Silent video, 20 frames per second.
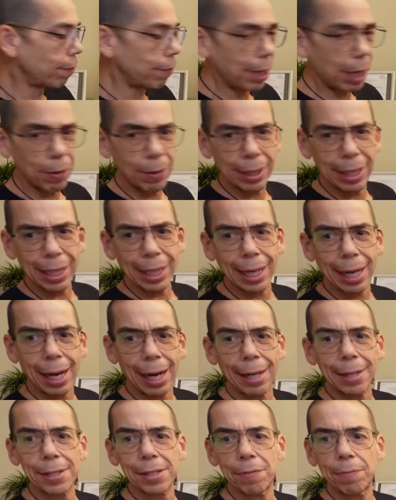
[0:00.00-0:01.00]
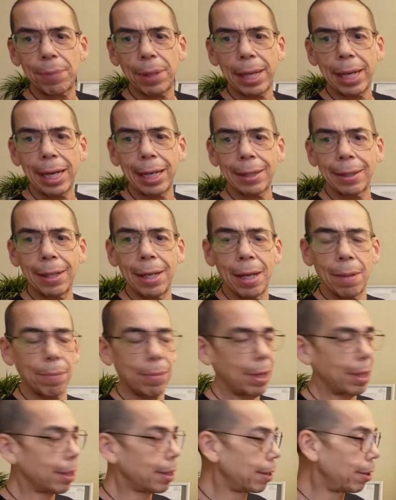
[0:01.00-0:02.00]
varying kinds of pain,
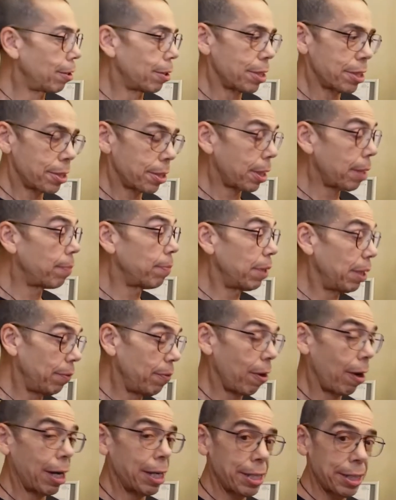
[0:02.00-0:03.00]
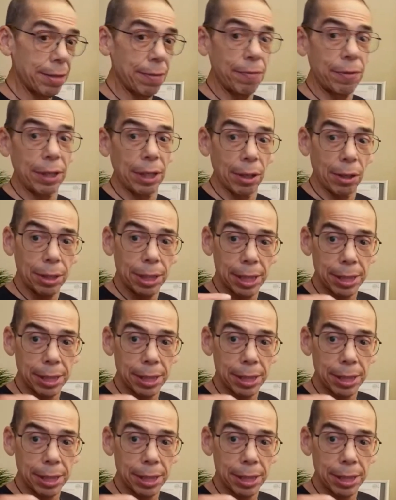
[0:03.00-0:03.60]
but this can be very severe,